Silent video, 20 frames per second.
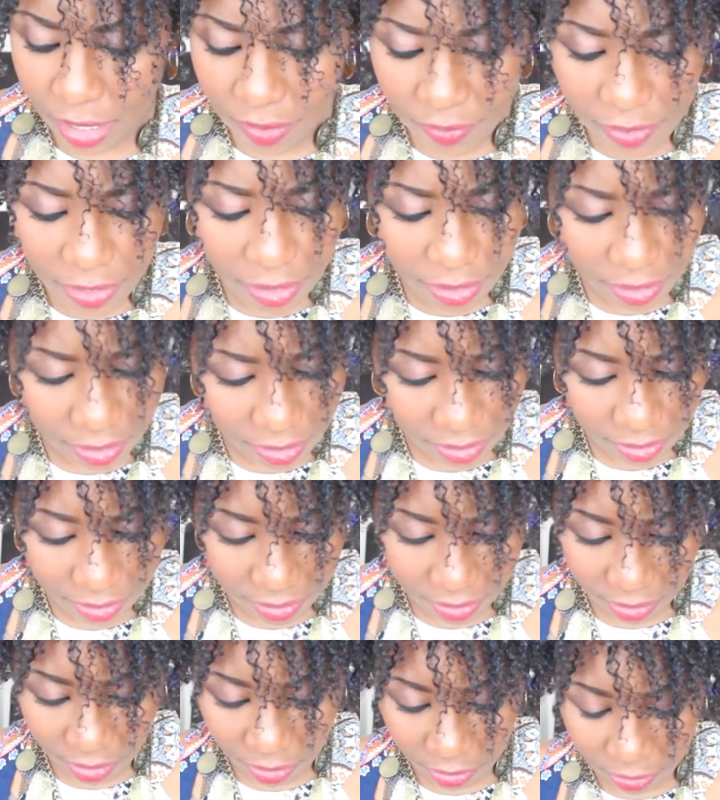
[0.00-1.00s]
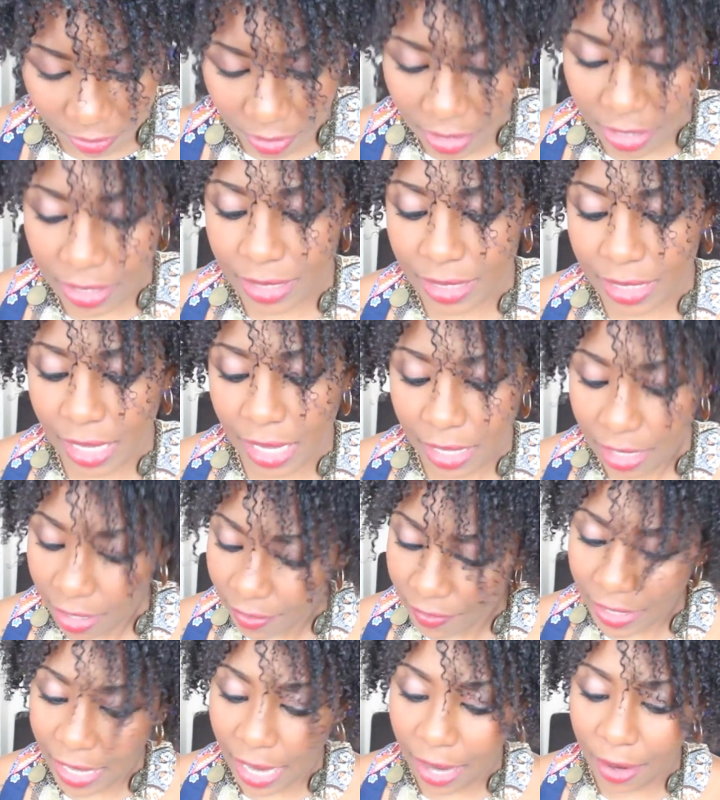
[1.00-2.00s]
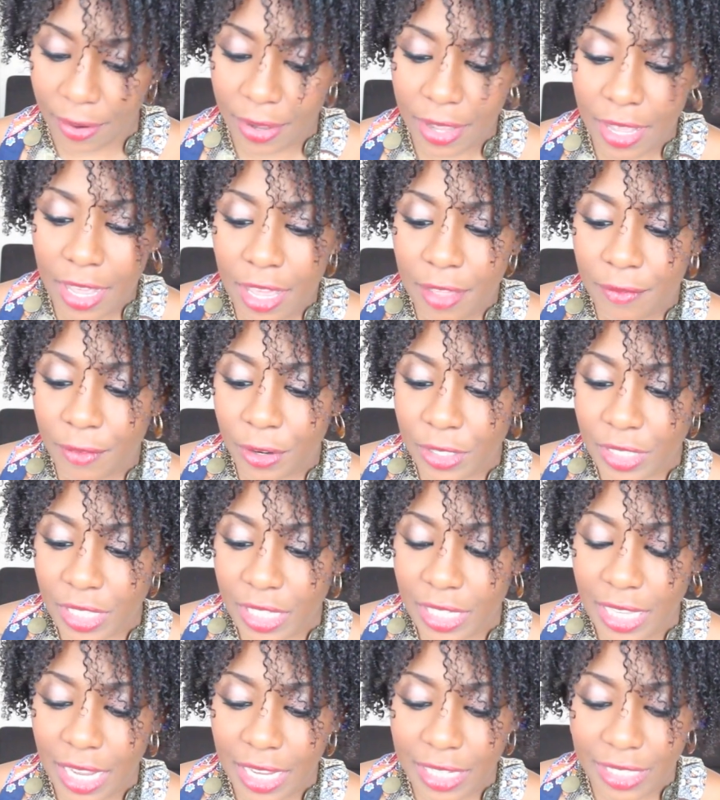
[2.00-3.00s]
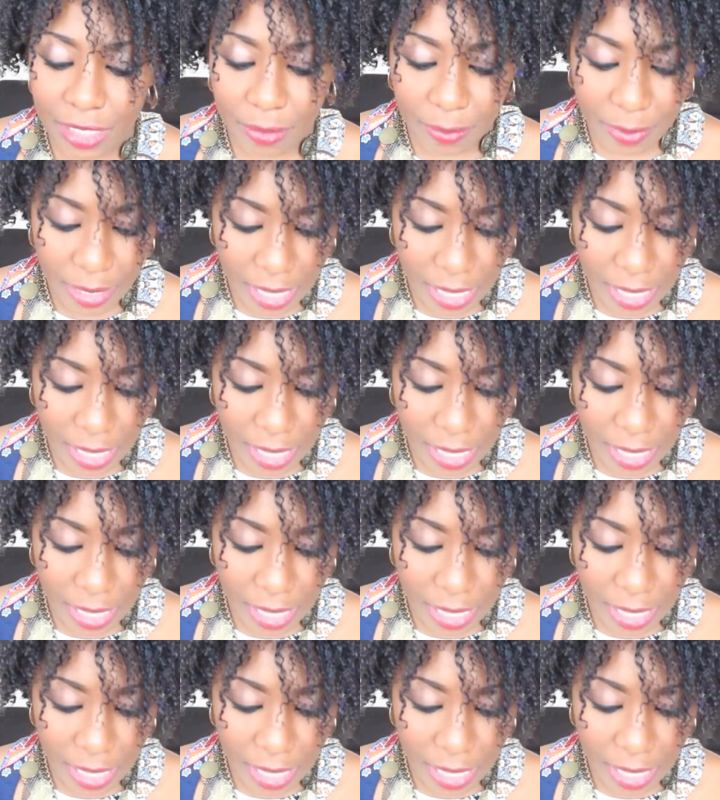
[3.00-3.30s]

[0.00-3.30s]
of heavy. On front, it's got heavy now. First thing that I see